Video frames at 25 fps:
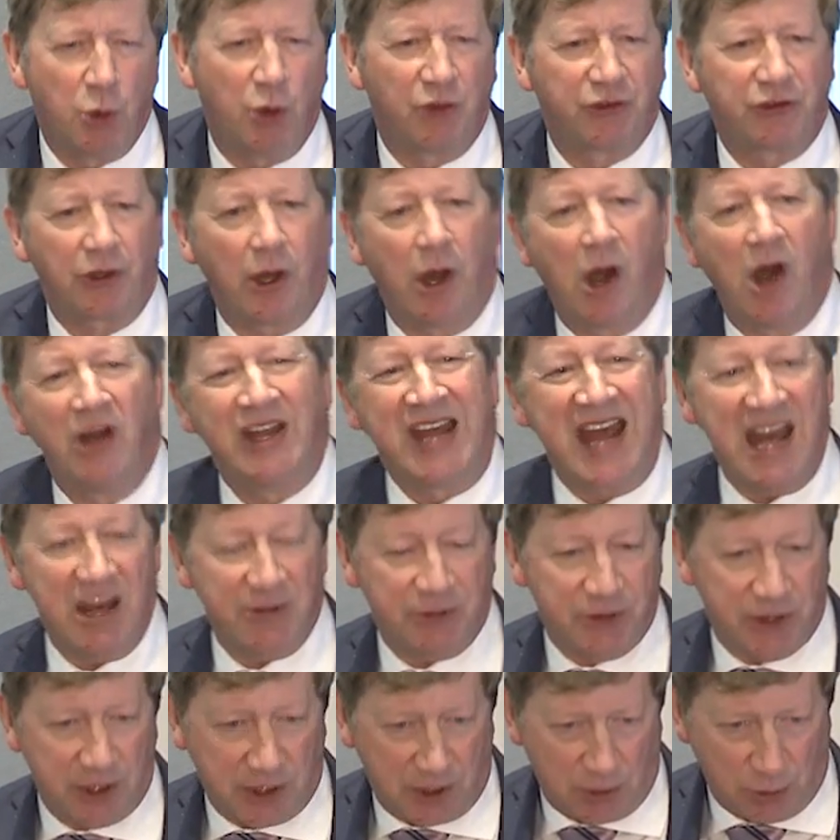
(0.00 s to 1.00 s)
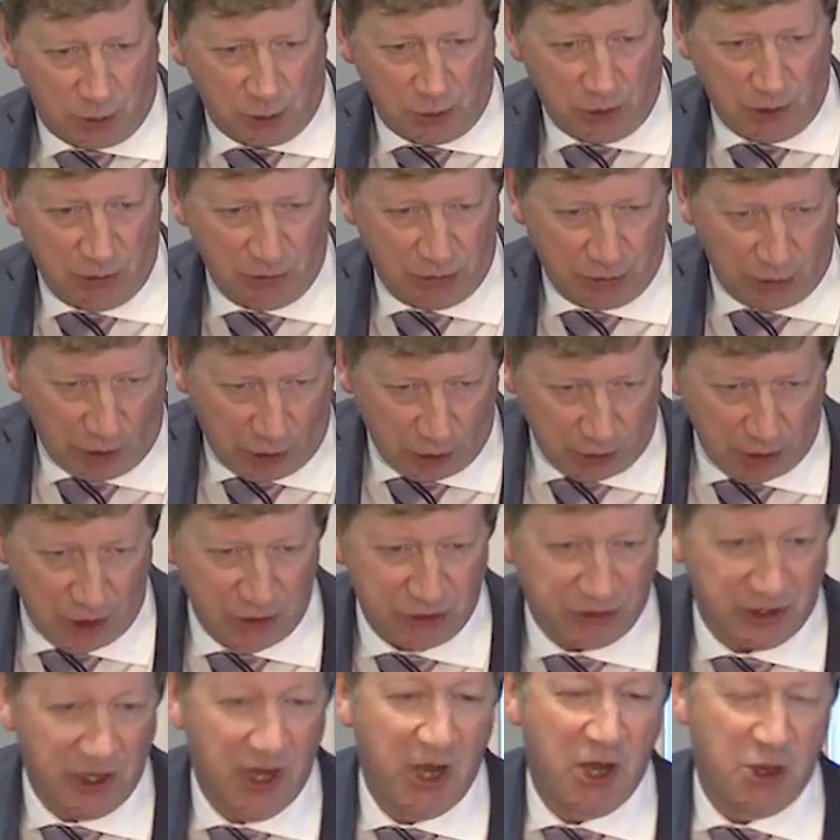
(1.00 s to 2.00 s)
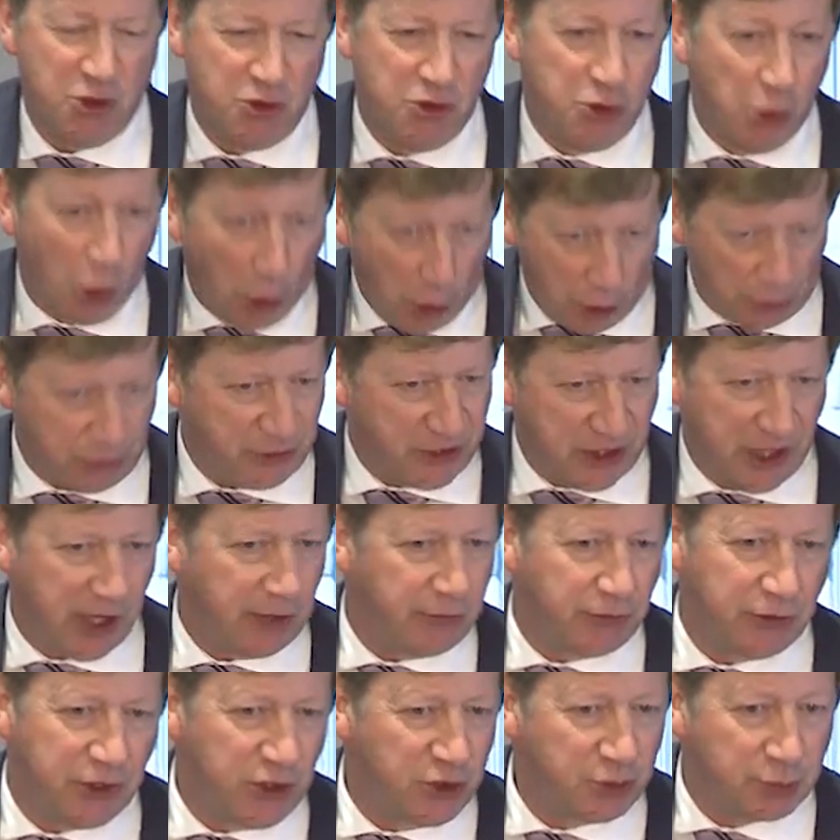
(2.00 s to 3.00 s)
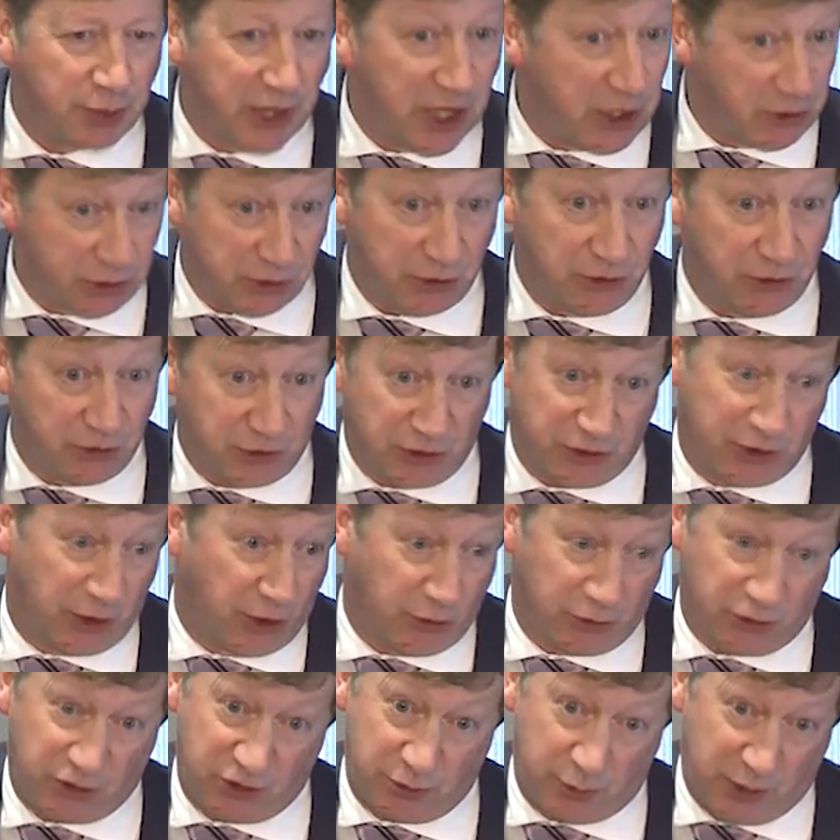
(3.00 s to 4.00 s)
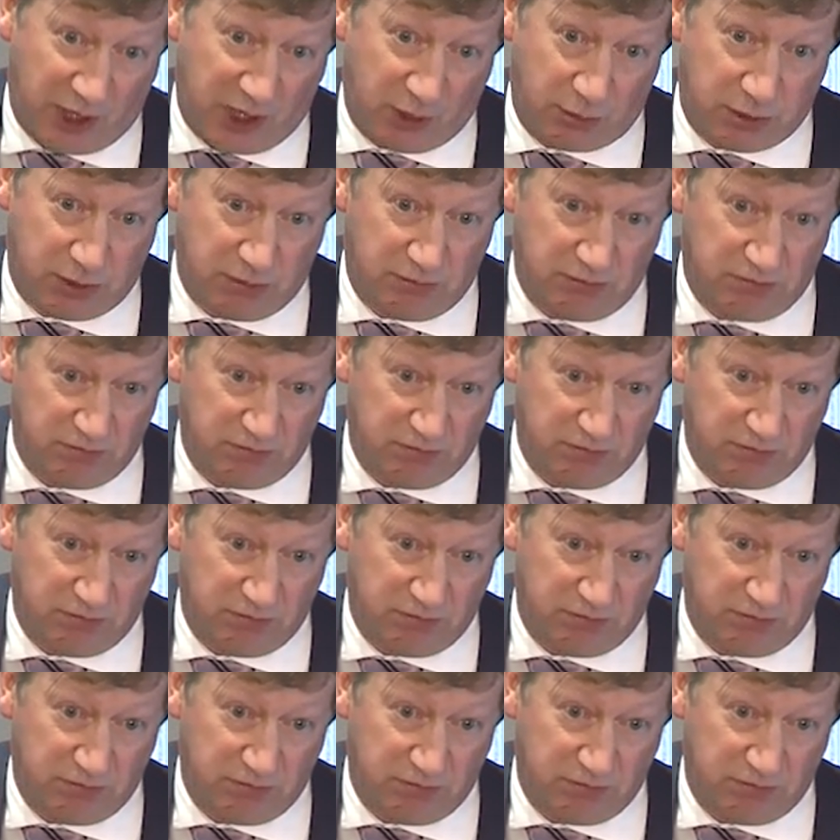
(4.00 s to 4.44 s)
was unethical for us not to give these patients cetuximab.